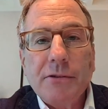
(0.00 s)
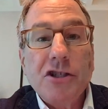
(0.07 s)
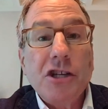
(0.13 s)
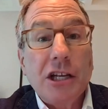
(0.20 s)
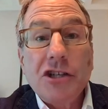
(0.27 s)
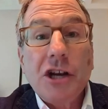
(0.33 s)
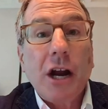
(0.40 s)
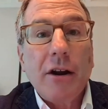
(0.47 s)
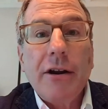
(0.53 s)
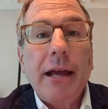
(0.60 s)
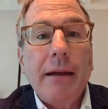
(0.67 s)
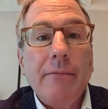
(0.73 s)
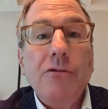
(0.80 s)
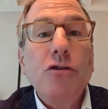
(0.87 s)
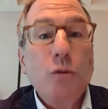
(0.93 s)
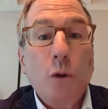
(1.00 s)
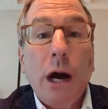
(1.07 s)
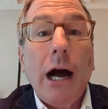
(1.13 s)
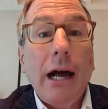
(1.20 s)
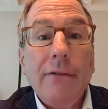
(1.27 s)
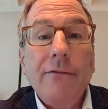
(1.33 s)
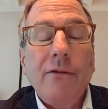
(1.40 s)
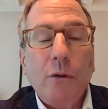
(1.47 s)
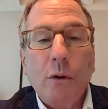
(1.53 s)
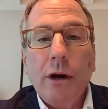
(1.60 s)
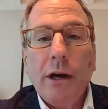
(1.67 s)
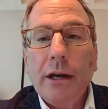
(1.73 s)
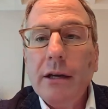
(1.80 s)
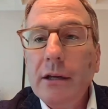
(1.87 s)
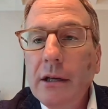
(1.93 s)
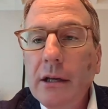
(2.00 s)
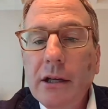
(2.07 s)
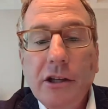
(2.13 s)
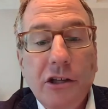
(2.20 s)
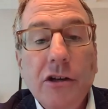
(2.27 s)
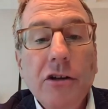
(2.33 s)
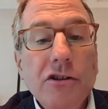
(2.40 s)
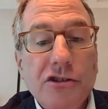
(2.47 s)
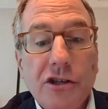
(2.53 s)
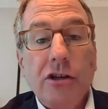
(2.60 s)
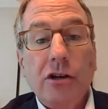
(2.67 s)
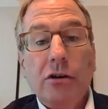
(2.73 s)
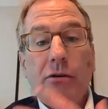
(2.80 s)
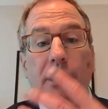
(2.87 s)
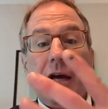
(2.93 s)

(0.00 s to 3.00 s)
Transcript: to change our name to Envoy years ago.